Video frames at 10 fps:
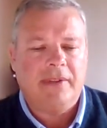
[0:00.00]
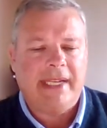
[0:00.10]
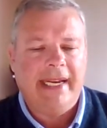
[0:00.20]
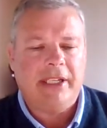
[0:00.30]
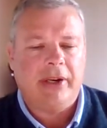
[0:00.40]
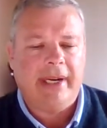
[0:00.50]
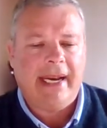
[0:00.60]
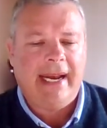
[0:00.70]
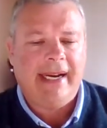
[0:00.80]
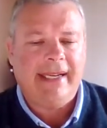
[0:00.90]
data
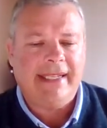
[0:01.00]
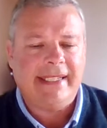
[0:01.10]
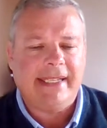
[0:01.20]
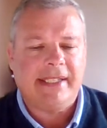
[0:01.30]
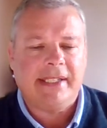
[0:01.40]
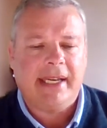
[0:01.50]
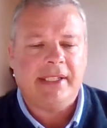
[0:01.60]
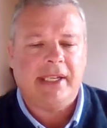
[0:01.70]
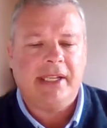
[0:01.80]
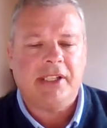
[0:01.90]
and analytics
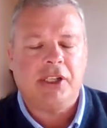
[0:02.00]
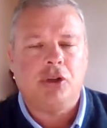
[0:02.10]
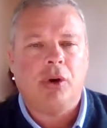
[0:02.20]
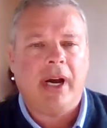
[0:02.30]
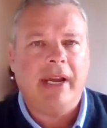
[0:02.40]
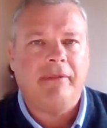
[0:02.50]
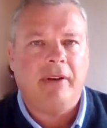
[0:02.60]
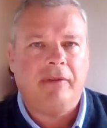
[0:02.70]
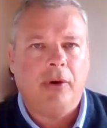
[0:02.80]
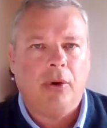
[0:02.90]
as a
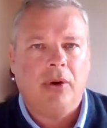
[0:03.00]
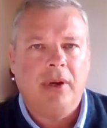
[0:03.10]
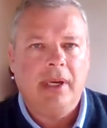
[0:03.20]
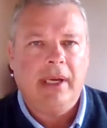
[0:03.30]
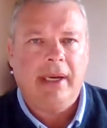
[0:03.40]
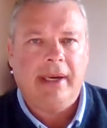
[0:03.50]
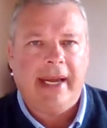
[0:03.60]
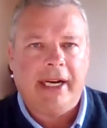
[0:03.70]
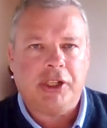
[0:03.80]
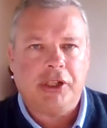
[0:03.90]
driver for
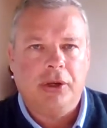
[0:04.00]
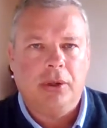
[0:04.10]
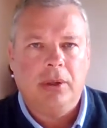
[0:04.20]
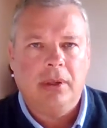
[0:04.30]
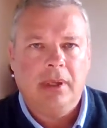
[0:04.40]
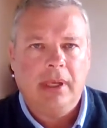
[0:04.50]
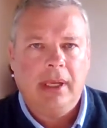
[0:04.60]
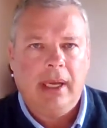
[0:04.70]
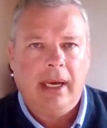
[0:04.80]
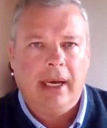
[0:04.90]
national
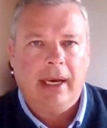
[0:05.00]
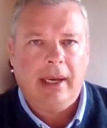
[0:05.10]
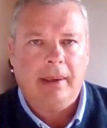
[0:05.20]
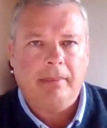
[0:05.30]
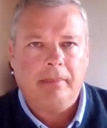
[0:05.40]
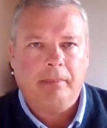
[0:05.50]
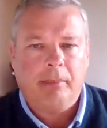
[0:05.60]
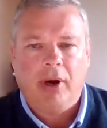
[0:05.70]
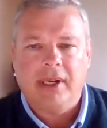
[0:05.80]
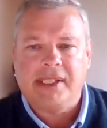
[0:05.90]

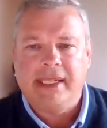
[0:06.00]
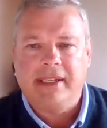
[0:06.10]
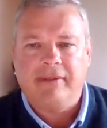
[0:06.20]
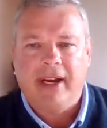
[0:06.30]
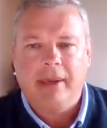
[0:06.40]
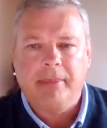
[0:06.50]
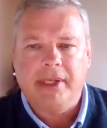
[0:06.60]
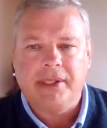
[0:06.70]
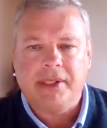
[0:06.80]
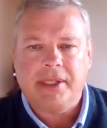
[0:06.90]
policy
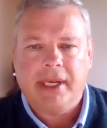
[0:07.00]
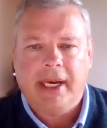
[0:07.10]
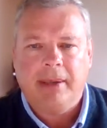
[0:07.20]
development?